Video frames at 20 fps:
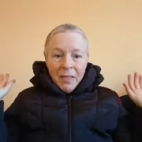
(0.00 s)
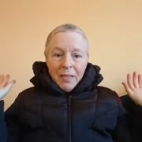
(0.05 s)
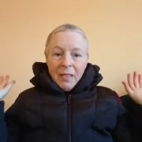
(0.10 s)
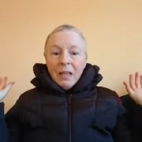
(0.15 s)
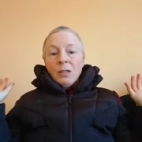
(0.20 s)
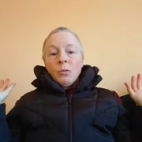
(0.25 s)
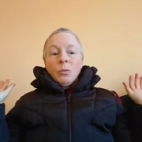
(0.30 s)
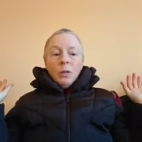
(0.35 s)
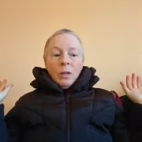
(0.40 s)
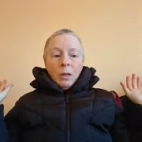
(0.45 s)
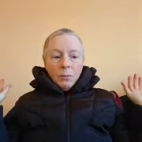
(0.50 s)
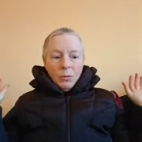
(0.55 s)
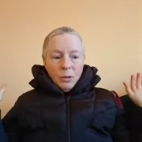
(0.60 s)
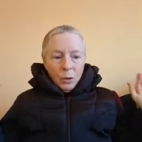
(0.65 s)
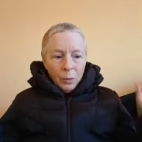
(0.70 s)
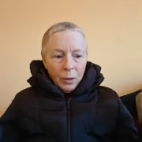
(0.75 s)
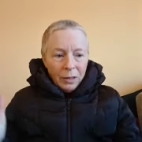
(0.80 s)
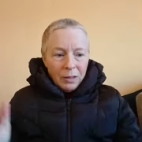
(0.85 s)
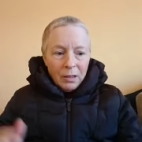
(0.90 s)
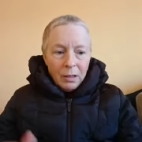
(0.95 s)
that's what I'm
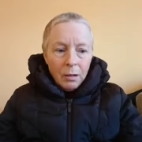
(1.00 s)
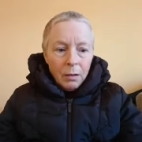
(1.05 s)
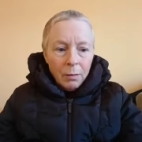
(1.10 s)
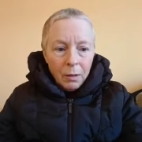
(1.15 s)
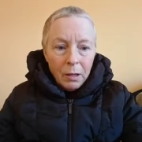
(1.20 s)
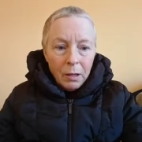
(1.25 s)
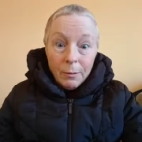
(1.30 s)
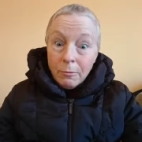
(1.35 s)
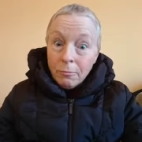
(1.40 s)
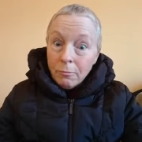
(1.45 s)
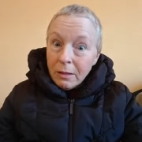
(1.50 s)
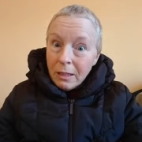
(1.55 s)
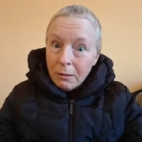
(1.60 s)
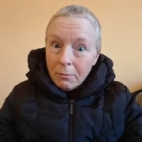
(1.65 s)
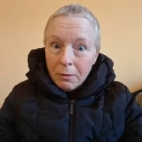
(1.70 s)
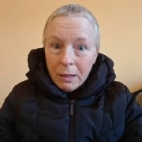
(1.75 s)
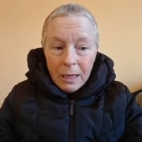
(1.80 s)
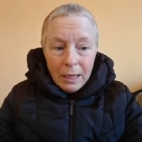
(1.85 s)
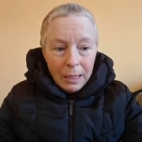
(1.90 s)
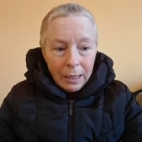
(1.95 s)
doing. So I'm going to be
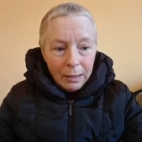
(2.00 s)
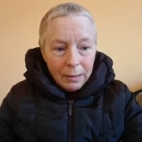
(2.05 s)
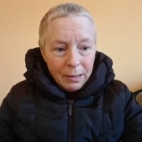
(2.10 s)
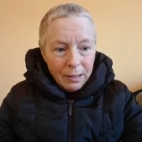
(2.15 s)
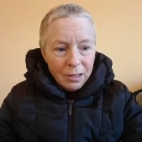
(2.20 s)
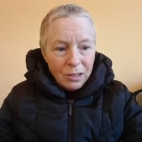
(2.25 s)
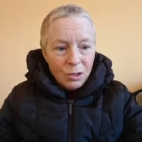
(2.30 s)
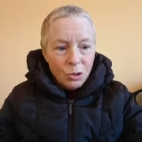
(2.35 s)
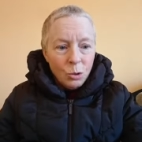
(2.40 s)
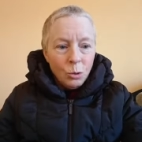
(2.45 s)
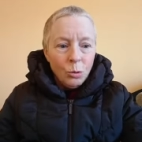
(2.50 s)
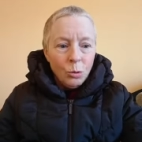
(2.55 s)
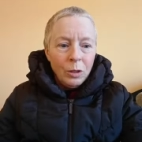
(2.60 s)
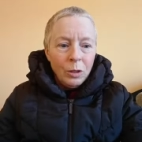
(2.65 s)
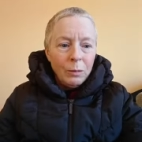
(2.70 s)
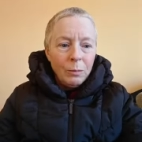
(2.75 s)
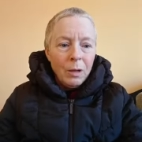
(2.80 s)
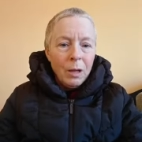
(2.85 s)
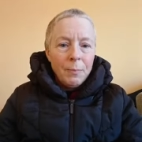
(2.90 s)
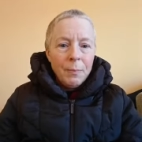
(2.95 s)
rereading this story
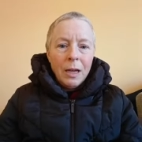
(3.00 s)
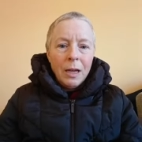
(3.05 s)
to my